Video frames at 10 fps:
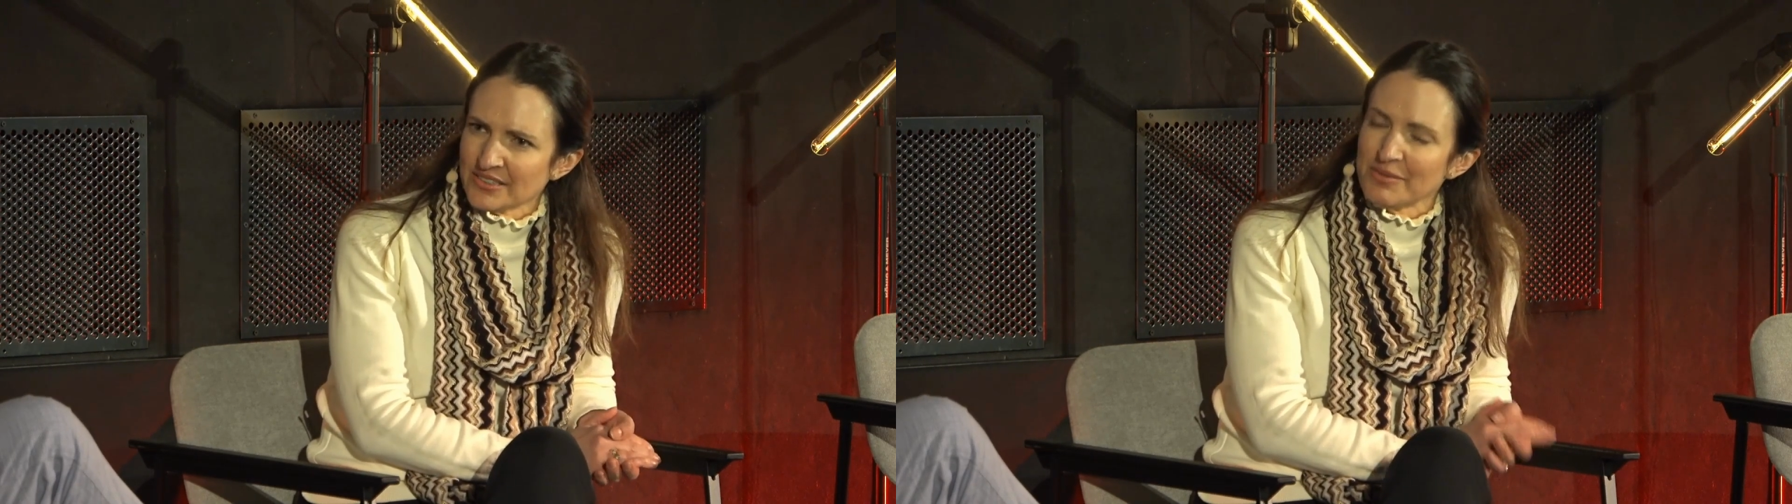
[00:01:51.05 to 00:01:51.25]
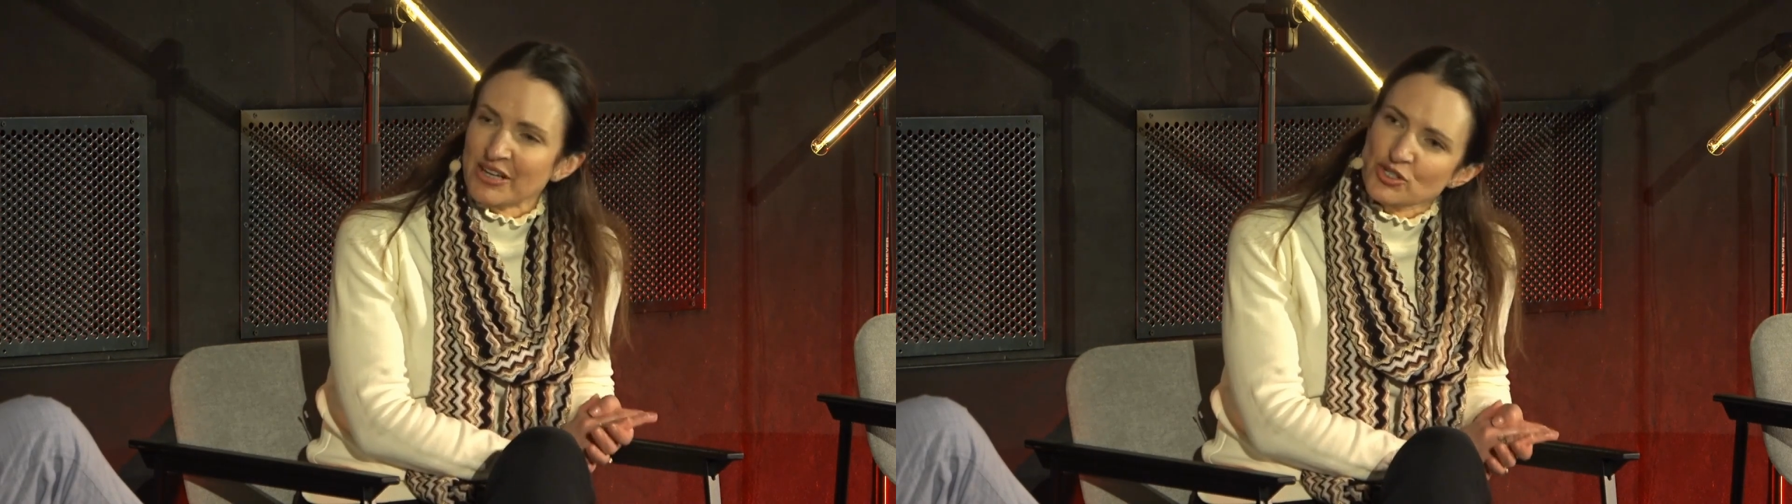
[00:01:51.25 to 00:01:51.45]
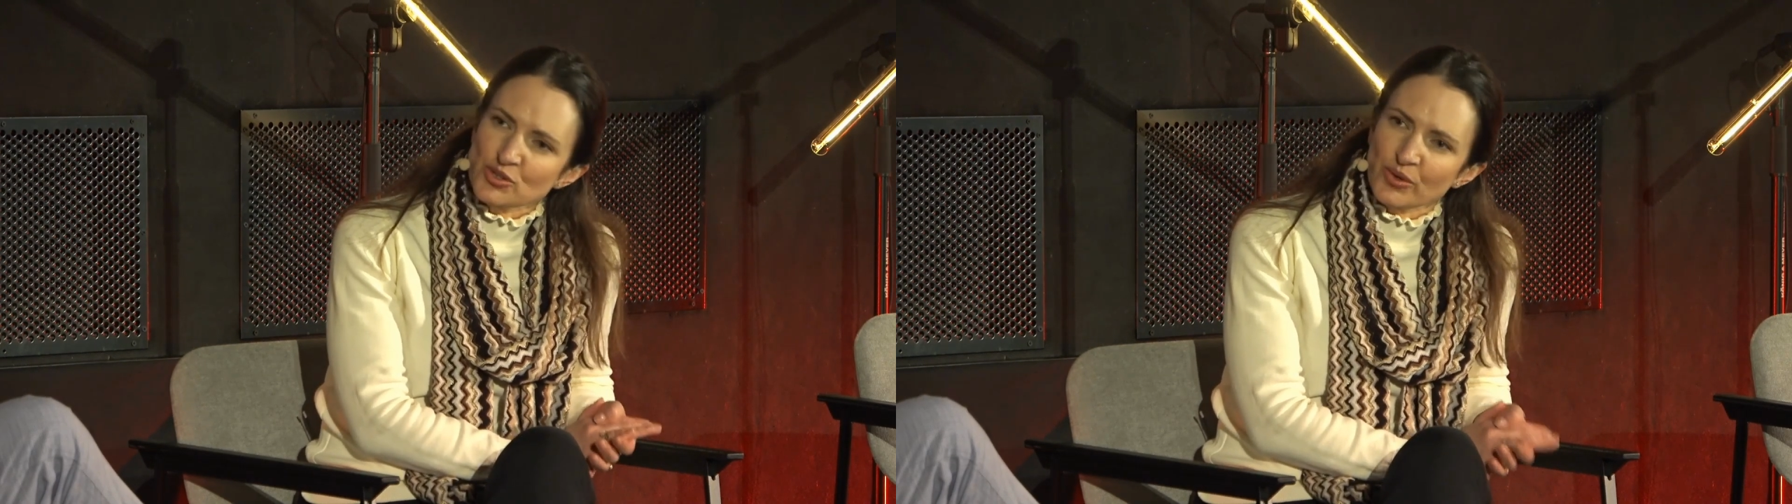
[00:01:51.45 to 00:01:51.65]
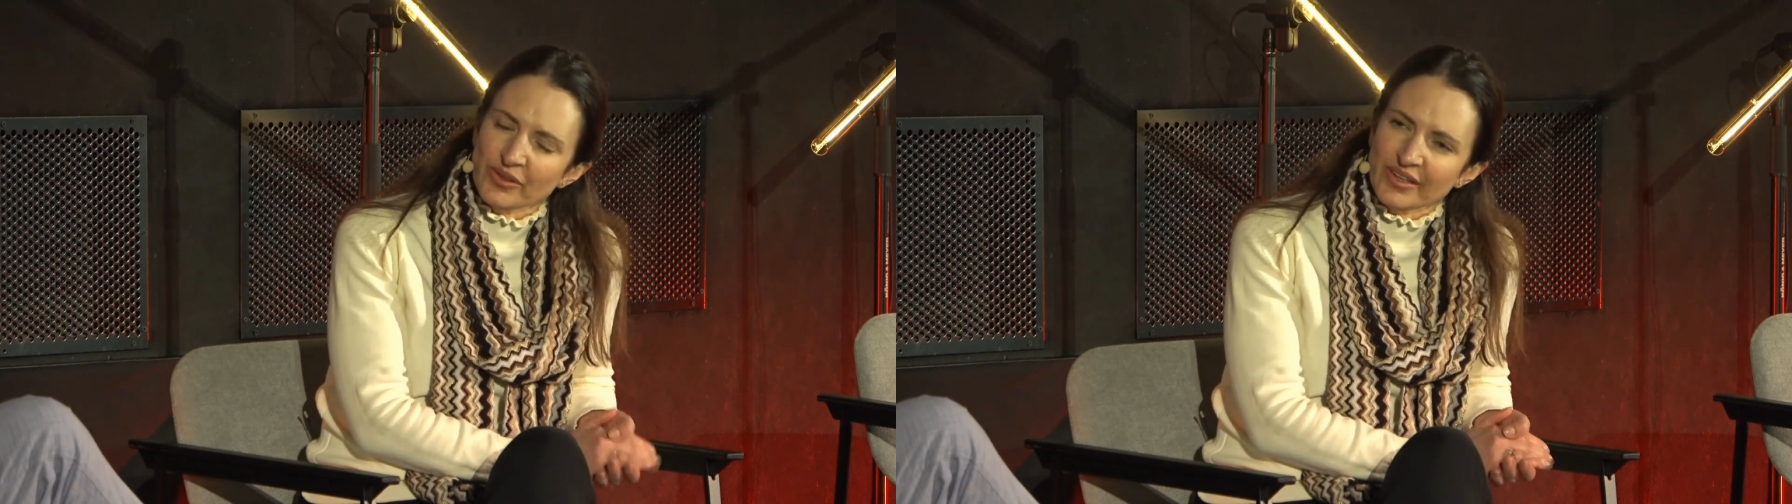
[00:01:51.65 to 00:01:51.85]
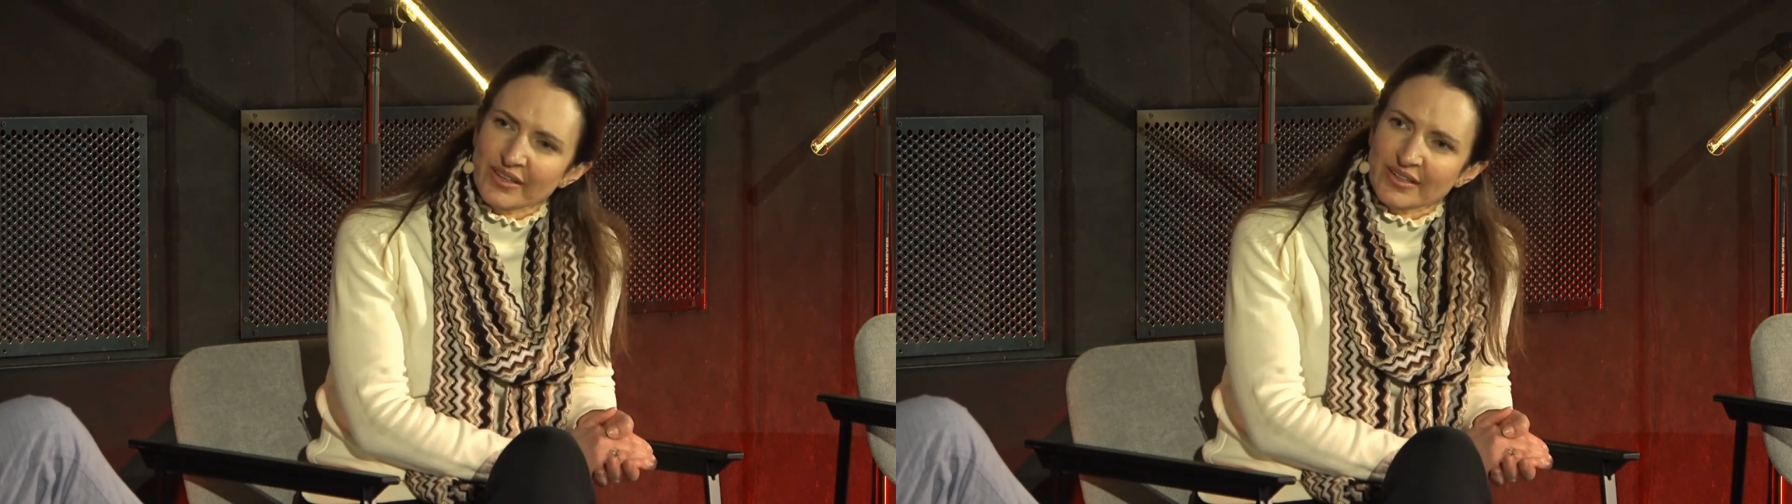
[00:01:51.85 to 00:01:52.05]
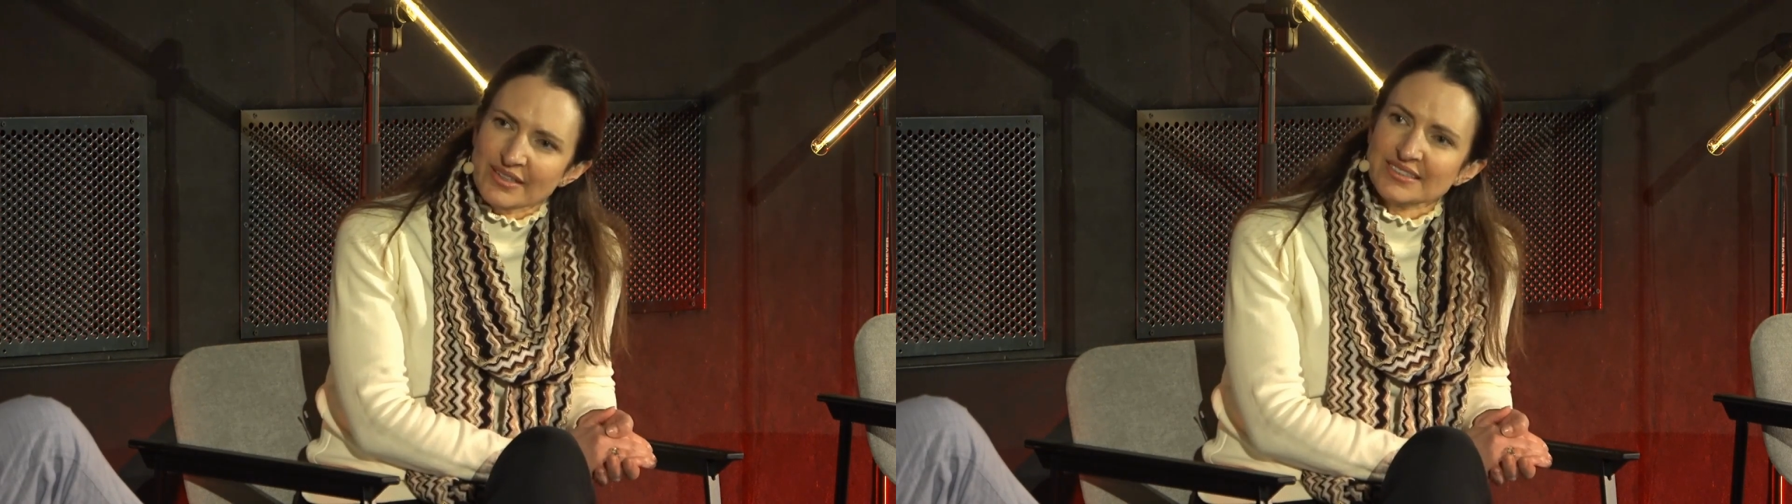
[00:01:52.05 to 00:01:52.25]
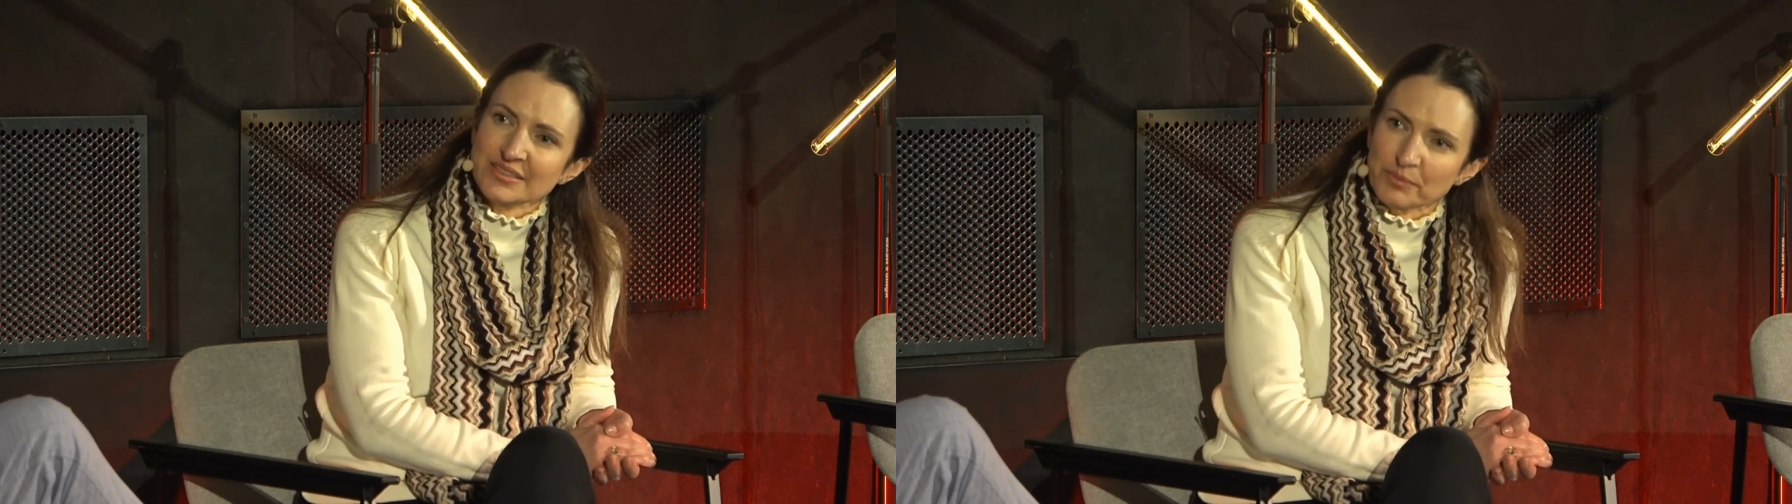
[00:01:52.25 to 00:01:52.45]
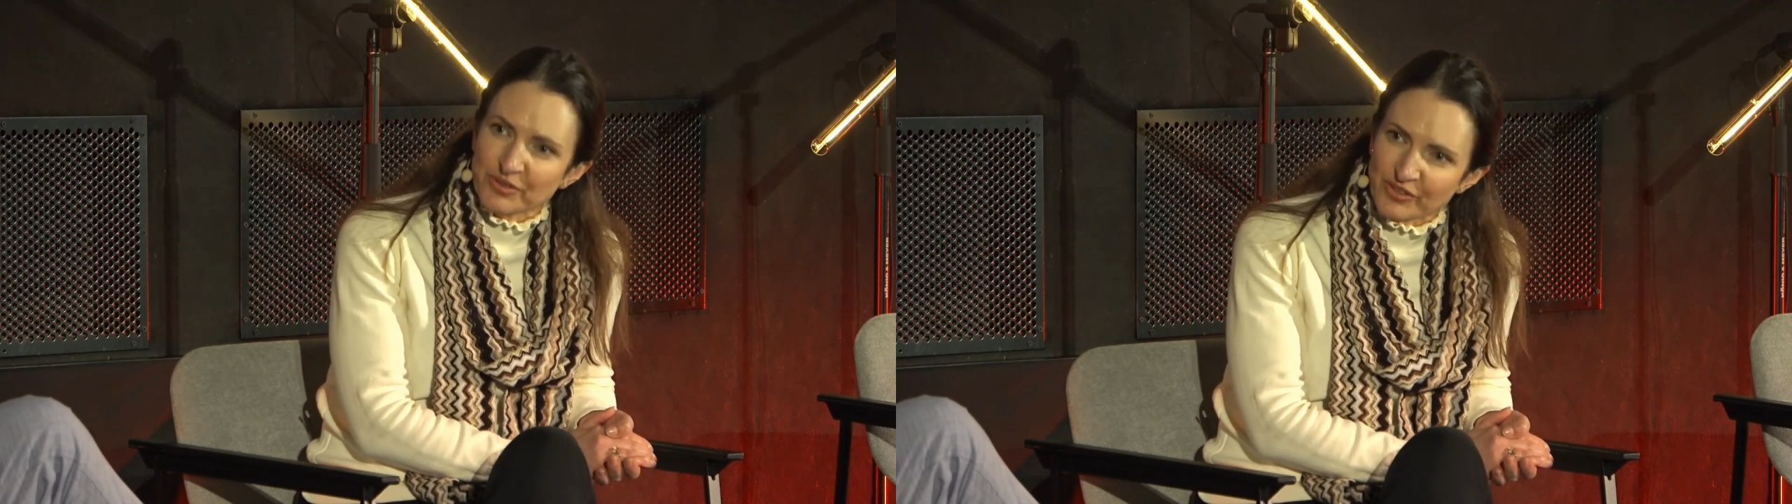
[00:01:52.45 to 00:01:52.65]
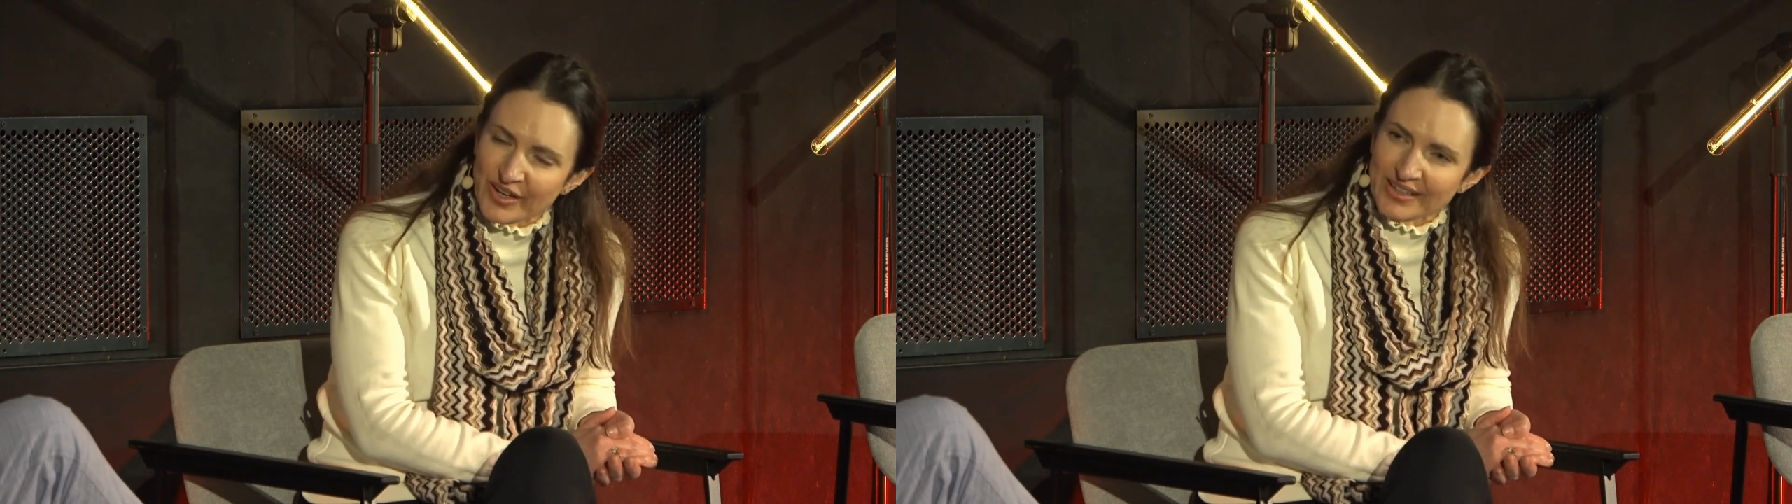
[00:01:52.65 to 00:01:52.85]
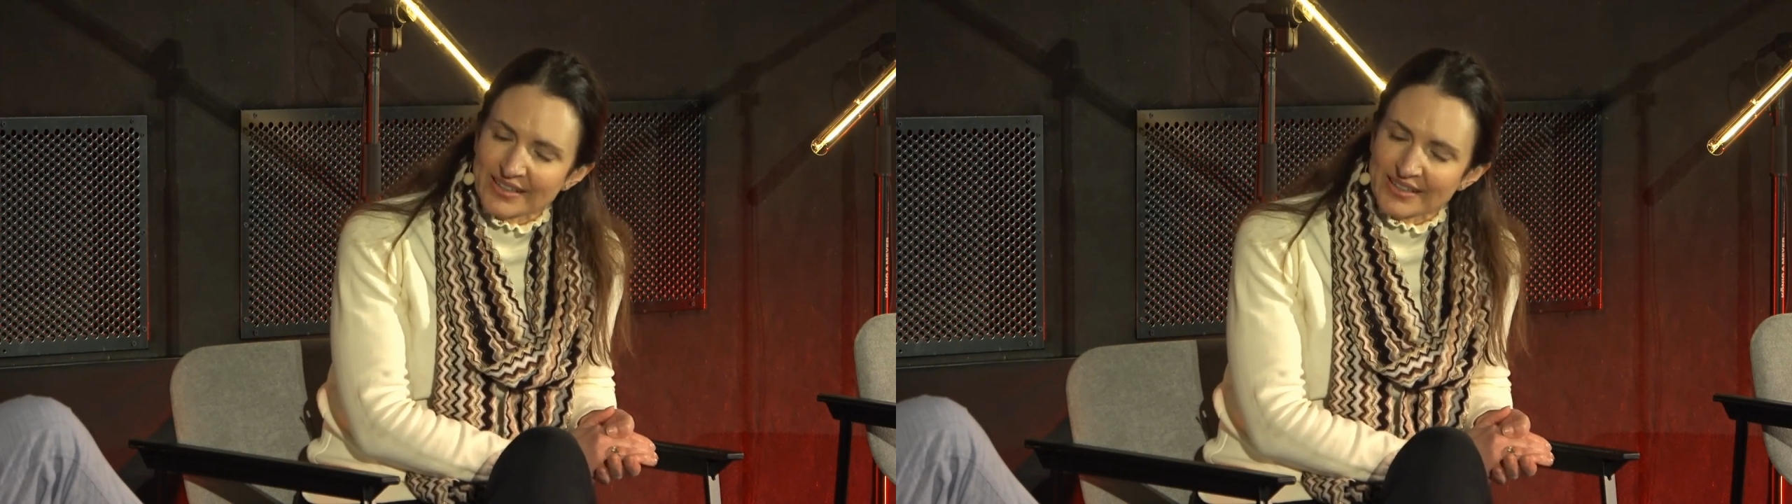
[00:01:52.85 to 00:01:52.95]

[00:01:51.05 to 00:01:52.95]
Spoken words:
to make sure that it is simplified